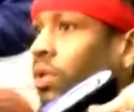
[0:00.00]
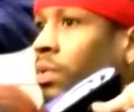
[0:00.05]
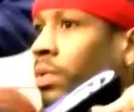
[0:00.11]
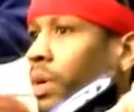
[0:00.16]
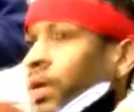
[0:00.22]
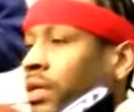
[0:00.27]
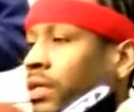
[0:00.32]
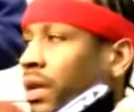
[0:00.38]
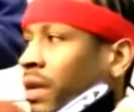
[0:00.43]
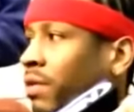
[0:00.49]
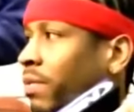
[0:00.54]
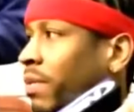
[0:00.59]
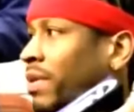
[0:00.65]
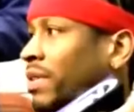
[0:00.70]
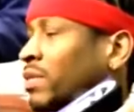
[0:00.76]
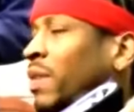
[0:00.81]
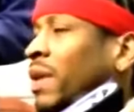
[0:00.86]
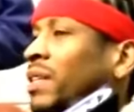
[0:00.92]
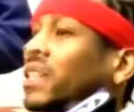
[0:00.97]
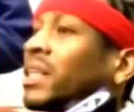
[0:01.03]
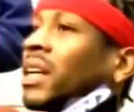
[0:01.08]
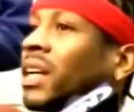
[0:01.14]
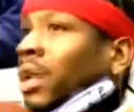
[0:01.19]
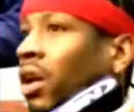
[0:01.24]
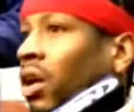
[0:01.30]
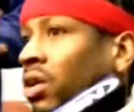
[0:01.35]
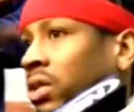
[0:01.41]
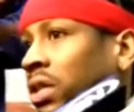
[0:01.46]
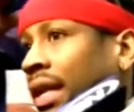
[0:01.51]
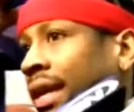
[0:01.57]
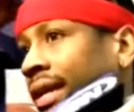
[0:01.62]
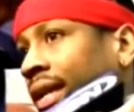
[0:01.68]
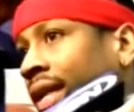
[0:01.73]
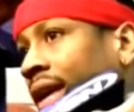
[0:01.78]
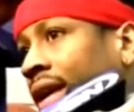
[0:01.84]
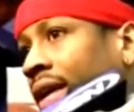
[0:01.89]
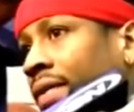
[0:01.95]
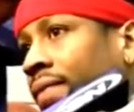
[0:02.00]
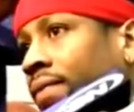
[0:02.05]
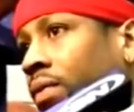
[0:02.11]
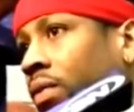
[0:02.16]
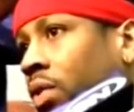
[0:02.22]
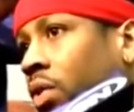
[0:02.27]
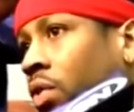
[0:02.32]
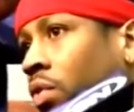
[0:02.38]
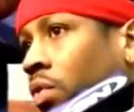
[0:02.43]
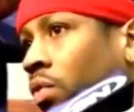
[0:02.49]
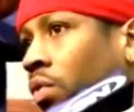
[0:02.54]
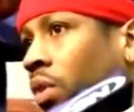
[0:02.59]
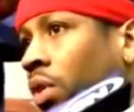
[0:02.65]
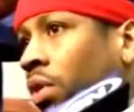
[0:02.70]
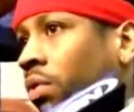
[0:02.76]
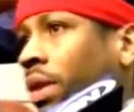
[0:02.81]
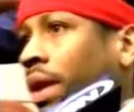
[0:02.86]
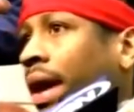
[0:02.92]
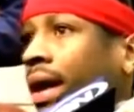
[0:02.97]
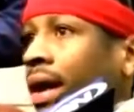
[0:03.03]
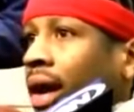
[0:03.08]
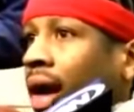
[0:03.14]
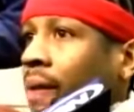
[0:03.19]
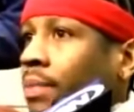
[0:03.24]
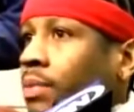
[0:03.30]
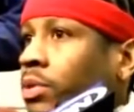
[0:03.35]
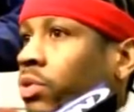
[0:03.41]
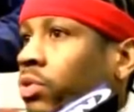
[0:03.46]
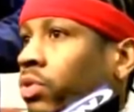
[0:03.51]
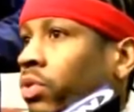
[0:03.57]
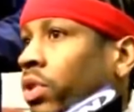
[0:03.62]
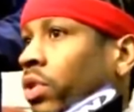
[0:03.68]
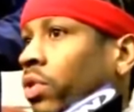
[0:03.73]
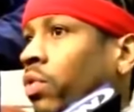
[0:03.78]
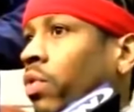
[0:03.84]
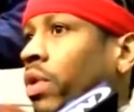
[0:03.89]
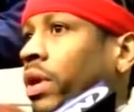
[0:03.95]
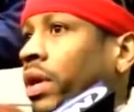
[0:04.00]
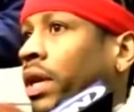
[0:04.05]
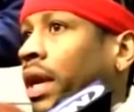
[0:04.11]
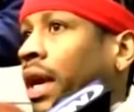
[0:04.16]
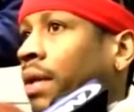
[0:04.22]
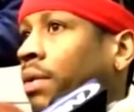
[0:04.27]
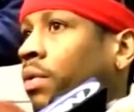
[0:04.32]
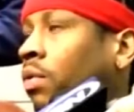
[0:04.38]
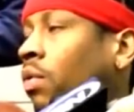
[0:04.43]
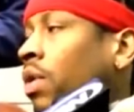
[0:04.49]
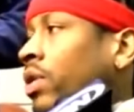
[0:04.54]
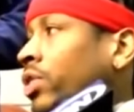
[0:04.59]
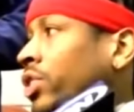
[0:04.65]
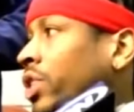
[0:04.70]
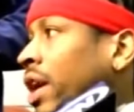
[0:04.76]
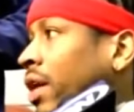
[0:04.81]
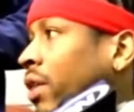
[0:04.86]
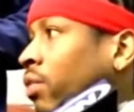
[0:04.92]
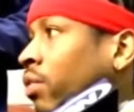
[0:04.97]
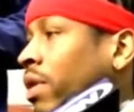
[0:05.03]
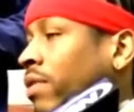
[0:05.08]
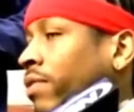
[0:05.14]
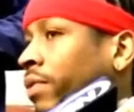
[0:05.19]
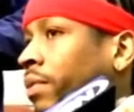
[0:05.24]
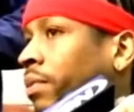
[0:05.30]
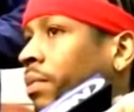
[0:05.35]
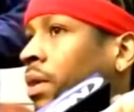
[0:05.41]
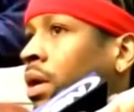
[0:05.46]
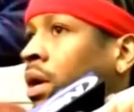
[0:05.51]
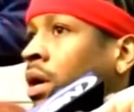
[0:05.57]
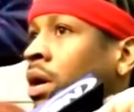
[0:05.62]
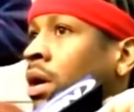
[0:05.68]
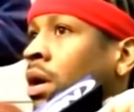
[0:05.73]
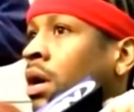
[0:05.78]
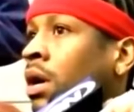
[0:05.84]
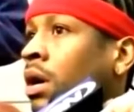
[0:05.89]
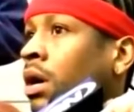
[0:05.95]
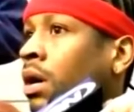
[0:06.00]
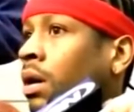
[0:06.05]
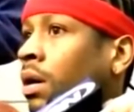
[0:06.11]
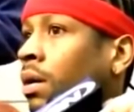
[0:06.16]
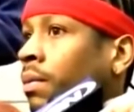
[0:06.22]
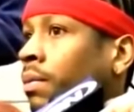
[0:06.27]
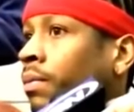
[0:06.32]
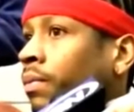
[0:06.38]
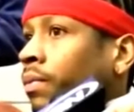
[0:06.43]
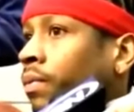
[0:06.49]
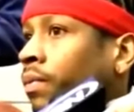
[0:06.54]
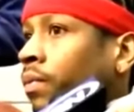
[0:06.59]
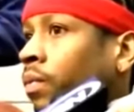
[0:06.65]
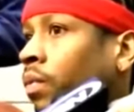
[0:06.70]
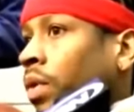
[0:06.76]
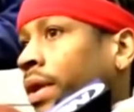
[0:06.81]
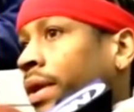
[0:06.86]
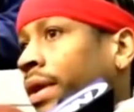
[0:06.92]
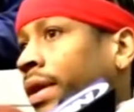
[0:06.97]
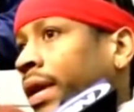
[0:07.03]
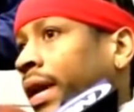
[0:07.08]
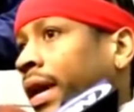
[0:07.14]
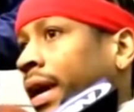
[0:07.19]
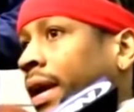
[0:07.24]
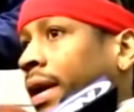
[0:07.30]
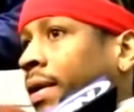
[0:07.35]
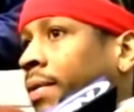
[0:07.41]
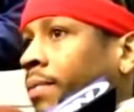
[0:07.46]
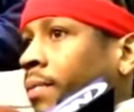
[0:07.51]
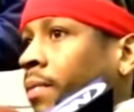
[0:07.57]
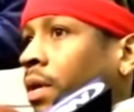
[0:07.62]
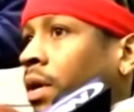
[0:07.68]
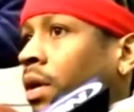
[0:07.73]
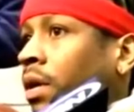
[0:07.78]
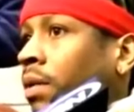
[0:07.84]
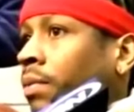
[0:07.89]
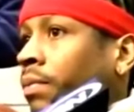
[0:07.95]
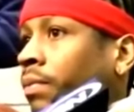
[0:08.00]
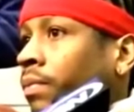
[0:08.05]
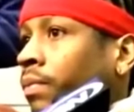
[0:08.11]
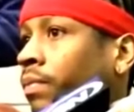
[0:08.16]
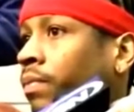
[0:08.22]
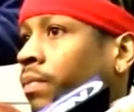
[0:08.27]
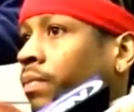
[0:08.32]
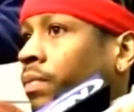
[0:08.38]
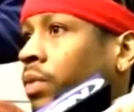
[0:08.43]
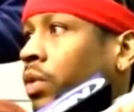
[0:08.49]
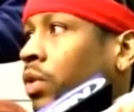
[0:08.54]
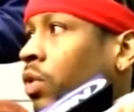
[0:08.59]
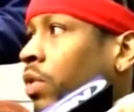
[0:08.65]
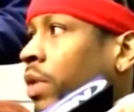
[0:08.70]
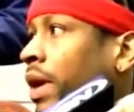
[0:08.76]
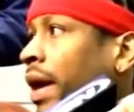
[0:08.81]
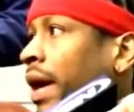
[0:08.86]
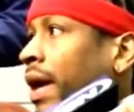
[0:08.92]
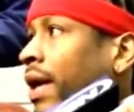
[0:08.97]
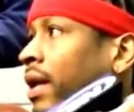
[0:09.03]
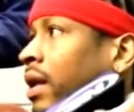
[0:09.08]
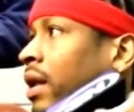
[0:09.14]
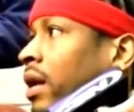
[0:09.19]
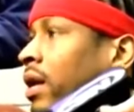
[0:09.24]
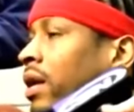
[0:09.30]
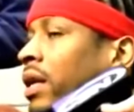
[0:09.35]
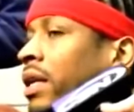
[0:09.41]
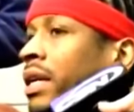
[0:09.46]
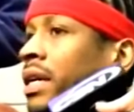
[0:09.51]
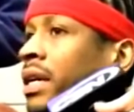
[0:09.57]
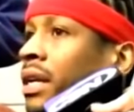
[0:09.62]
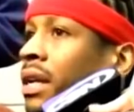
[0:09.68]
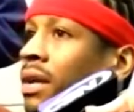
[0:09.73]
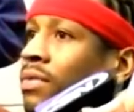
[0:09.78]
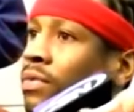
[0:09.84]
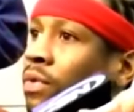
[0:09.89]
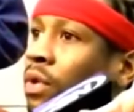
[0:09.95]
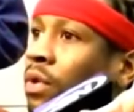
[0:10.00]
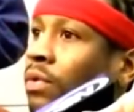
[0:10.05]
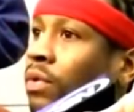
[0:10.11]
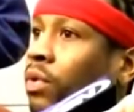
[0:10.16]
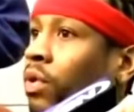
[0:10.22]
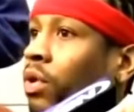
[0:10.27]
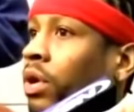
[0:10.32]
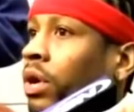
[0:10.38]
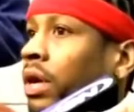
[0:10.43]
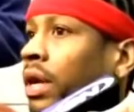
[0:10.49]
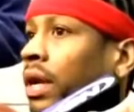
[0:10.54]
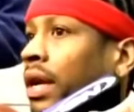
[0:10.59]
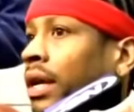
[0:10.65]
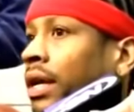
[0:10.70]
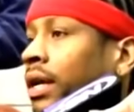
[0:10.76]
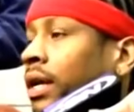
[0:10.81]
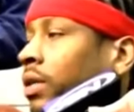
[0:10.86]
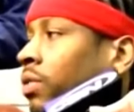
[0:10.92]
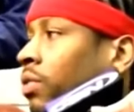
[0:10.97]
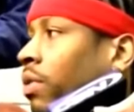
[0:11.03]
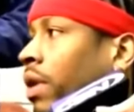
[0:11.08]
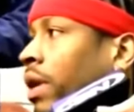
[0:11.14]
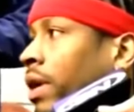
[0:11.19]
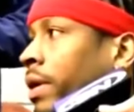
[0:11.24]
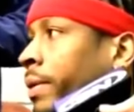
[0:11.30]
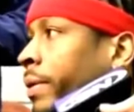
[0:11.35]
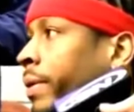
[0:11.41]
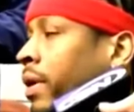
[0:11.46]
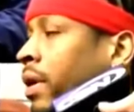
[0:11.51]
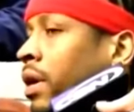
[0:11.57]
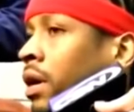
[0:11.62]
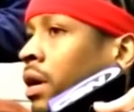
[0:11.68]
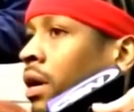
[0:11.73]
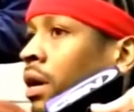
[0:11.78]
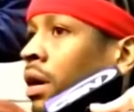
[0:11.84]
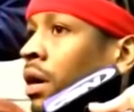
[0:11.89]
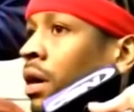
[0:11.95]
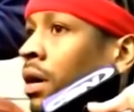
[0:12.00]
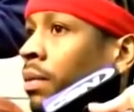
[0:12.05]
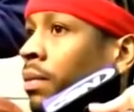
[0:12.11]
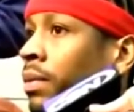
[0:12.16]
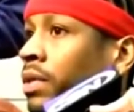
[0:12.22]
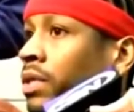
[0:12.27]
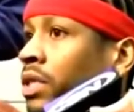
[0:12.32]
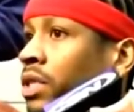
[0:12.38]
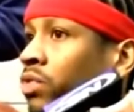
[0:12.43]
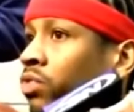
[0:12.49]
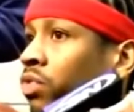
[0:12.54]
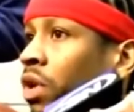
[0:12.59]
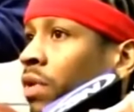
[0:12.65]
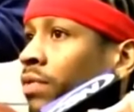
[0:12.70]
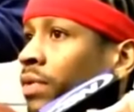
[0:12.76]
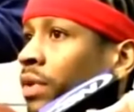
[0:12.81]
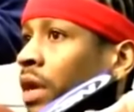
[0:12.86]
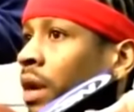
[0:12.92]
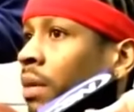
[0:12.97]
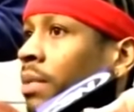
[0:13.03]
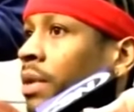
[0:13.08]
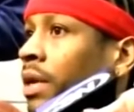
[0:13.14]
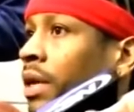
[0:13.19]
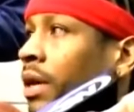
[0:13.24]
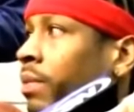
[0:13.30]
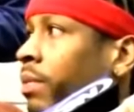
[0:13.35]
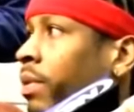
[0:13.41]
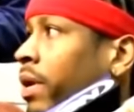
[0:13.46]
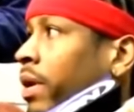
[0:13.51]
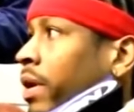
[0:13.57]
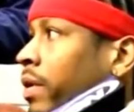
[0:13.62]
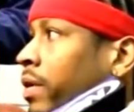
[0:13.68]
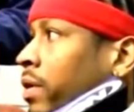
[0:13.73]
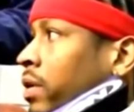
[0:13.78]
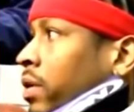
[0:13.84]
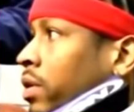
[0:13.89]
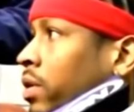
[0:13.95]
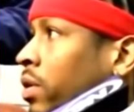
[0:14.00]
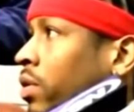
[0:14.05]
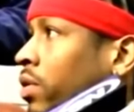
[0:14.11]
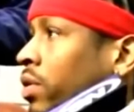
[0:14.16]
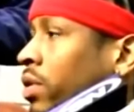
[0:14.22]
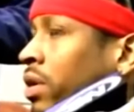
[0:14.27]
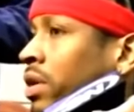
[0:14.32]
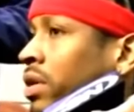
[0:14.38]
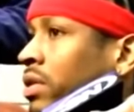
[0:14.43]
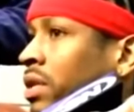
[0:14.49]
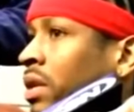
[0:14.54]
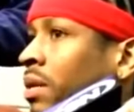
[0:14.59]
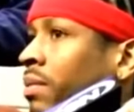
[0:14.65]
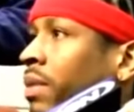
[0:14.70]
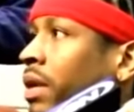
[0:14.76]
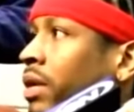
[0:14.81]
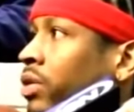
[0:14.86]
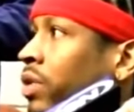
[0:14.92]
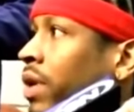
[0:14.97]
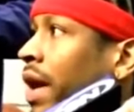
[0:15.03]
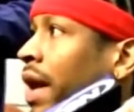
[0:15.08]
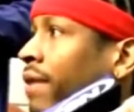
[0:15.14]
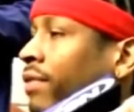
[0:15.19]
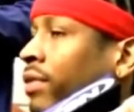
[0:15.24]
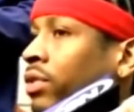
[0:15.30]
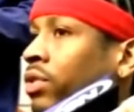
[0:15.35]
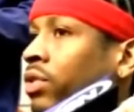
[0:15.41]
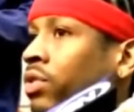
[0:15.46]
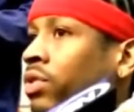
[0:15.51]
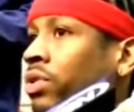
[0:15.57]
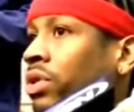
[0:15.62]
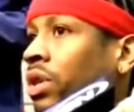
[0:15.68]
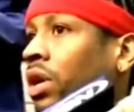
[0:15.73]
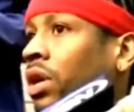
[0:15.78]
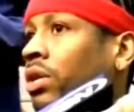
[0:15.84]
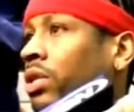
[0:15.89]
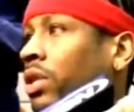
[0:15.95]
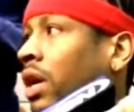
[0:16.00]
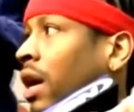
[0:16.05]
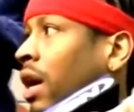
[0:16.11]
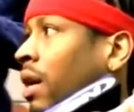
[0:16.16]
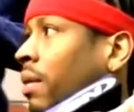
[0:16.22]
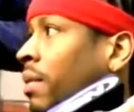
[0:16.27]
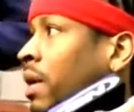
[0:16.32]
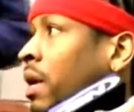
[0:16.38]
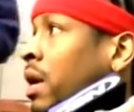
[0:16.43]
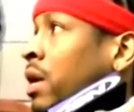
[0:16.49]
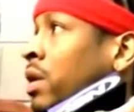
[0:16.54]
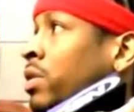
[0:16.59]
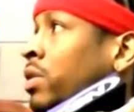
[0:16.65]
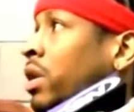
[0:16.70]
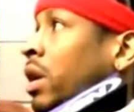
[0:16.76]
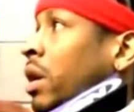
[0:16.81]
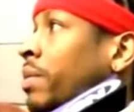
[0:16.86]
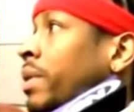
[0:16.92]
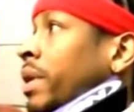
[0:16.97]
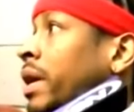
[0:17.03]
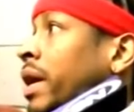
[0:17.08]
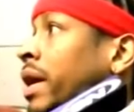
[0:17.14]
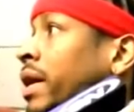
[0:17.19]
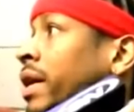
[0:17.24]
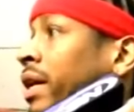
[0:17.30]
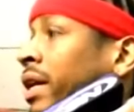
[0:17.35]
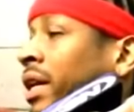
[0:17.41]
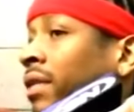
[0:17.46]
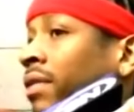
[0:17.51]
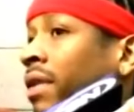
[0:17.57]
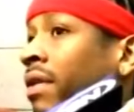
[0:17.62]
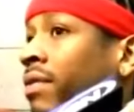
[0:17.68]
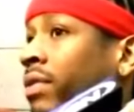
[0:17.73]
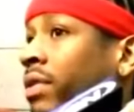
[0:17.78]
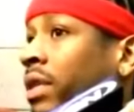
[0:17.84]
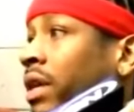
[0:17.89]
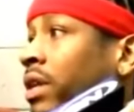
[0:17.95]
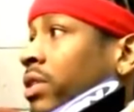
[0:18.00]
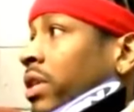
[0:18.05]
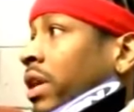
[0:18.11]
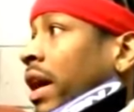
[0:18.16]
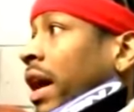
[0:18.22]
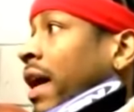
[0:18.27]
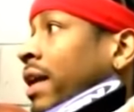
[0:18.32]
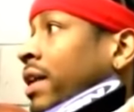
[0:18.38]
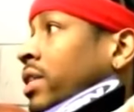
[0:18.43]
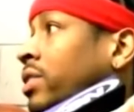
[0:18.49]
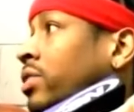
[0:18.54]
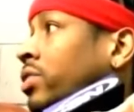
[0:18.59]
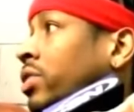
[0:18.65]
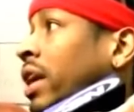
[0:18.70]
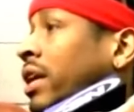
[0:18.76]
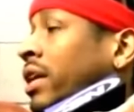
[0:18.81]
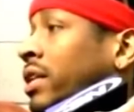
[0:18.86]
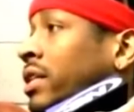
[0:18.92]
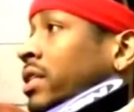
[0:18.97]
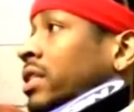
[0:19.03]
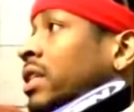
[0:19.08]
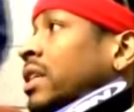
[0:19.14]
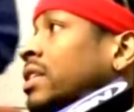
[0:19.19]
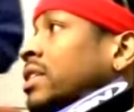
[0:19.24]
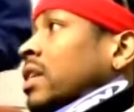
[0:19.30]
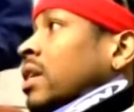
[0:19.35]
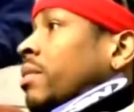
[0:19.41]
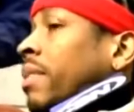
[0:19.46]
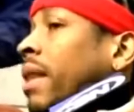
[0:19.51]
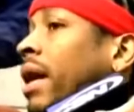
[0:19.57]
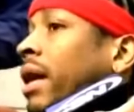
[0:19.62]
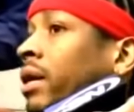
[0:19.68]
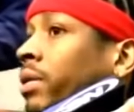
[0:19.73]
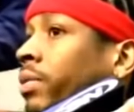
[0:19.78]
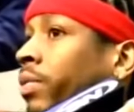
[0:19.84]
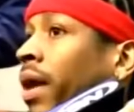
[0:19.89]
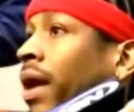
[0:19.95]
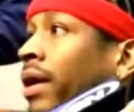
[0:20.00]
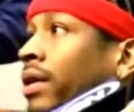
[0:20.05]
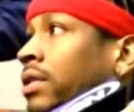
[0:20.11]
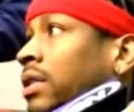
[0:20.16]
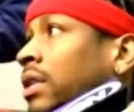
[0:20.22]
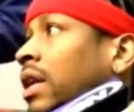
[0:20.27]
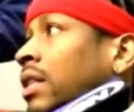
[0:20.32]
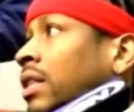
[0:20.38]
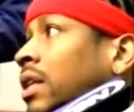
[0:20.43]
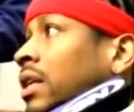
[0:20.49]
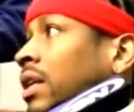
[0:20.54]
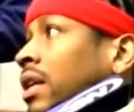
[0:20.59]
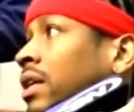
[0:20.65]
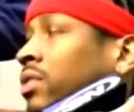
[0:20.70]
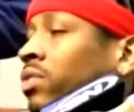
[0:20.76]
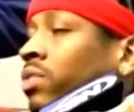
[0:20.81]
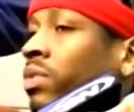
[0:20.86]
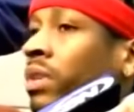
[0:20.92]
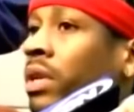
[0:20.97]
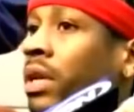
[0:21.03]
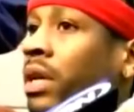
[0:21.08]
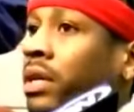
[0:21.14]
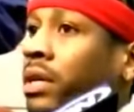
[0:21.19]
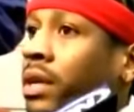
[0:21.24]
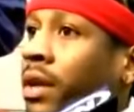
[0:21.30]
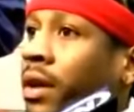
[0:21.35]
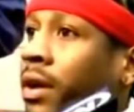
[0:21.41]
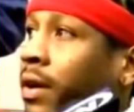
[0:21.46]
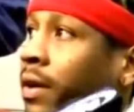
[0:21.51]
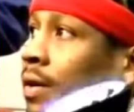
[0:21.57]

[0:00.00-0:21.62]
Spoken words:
you know, because especially a loss like that, you know, where we had an opportunity to win the game, one shot away from winning the game. You know, we had a lead in that fourth quarter and let it get away. It's just rough to come in here, but, you know, it's something that you have to do. It's our job, coming in and give everything you got, and you try to just get something out of the practice, and I think that's what we did today.